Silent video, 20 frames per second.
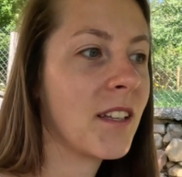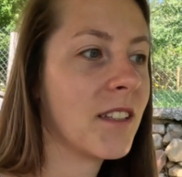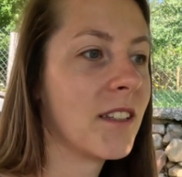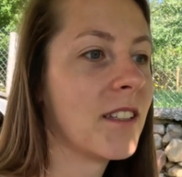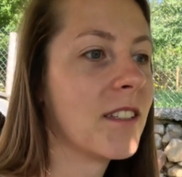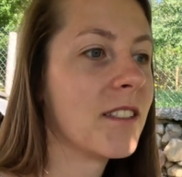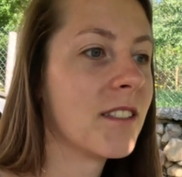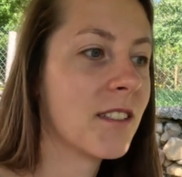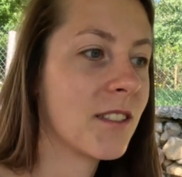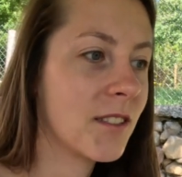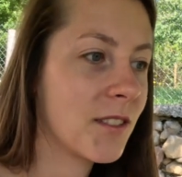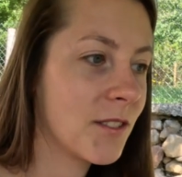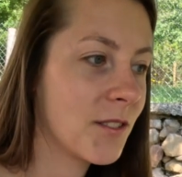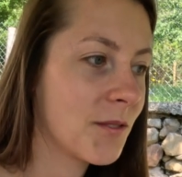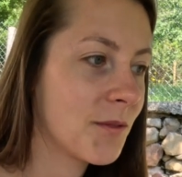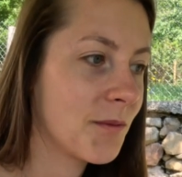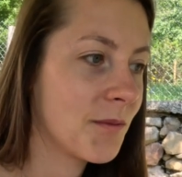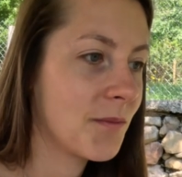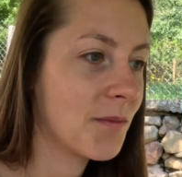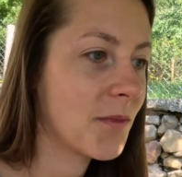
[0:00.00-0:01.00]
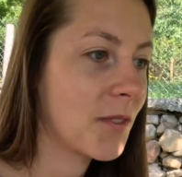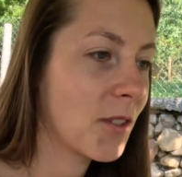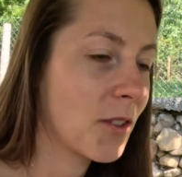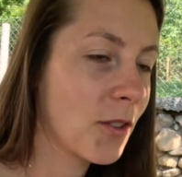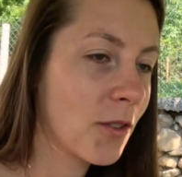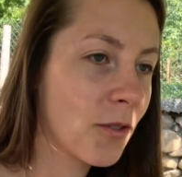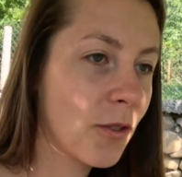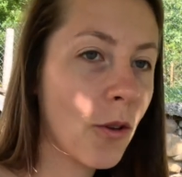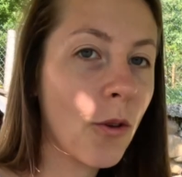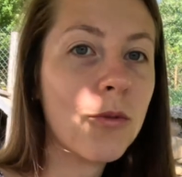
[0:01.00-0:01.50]
this
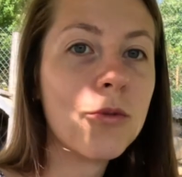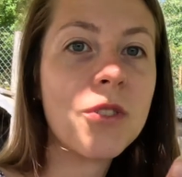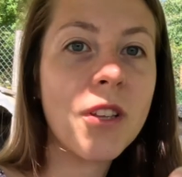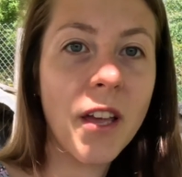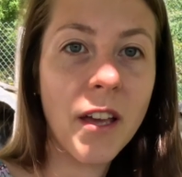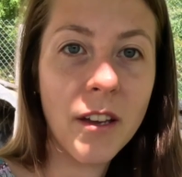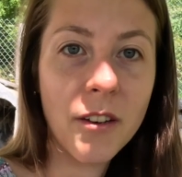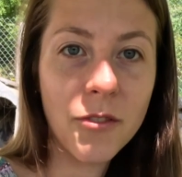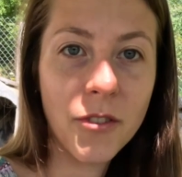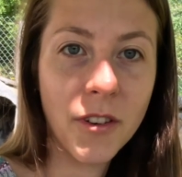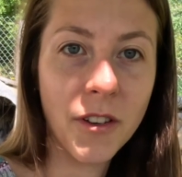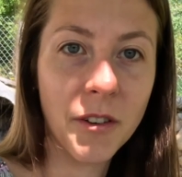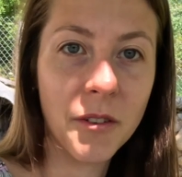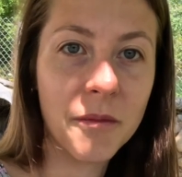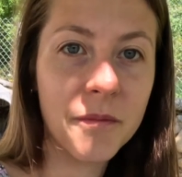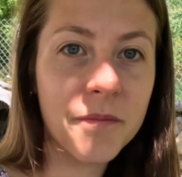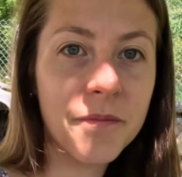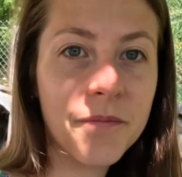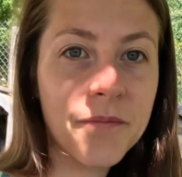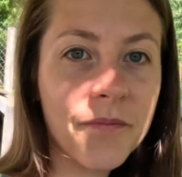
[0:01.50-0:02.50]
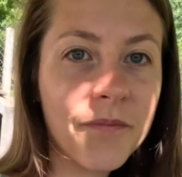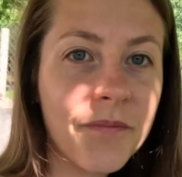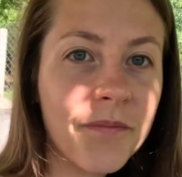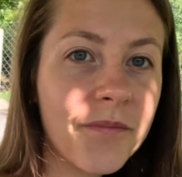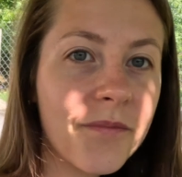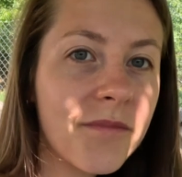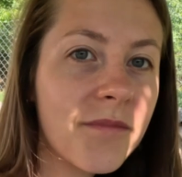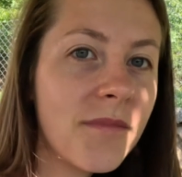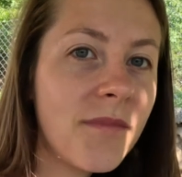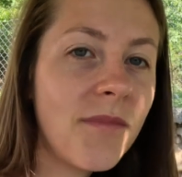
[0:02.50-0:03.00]
closed area,
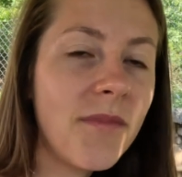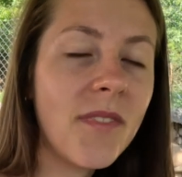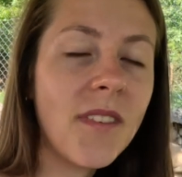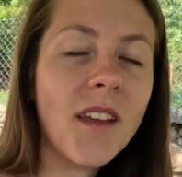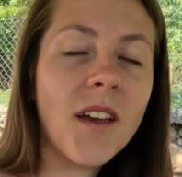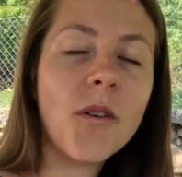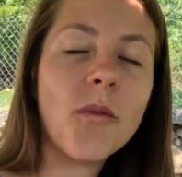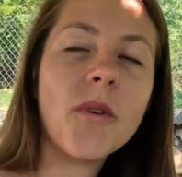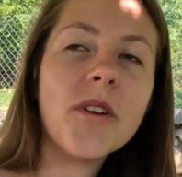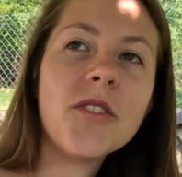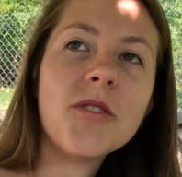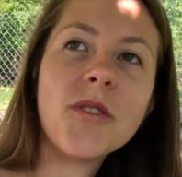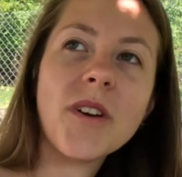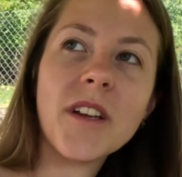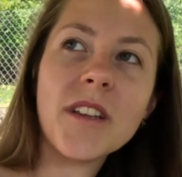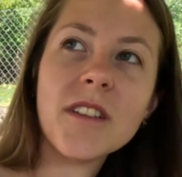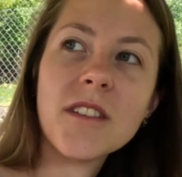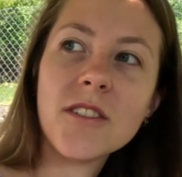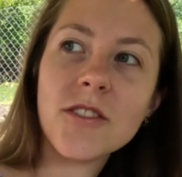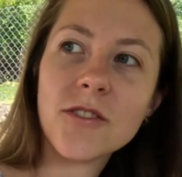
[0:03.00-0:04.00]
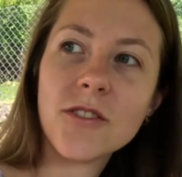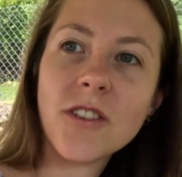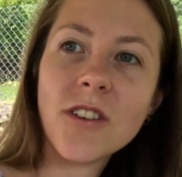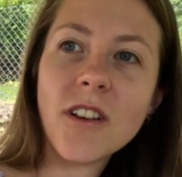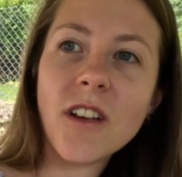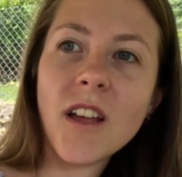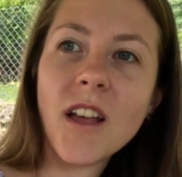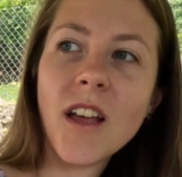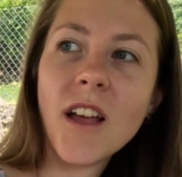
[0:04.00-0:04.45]
when you enter,